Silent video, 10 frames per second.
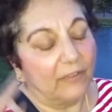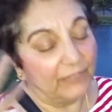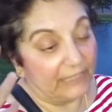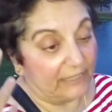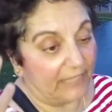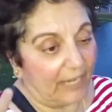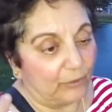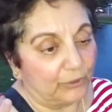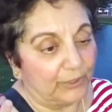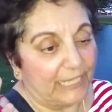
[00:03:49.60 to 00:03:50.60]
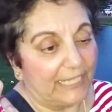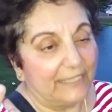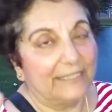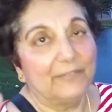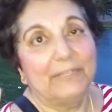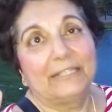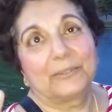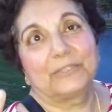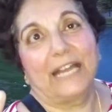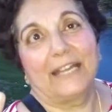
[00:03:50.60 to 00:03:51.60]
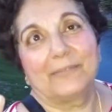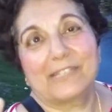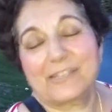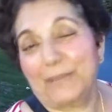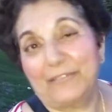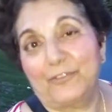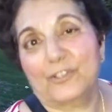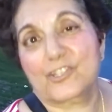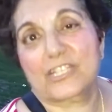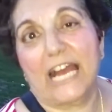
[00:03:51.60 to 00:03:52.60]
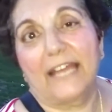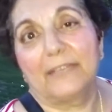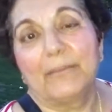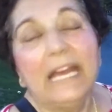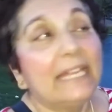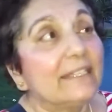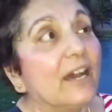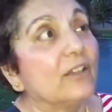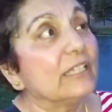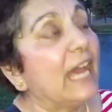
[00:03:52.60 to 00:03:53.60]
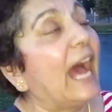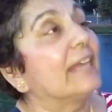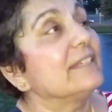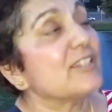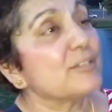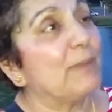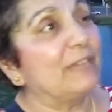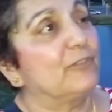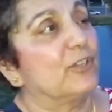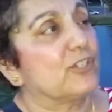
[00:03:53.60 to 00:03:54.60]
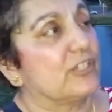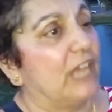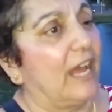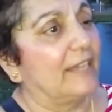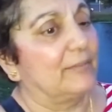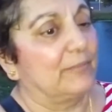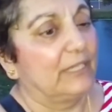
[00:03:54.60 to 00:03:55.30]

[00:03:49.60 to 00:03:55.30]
figure it out, okay? Give me a little time. This you need to think of issues. No, yeah, this is my first time.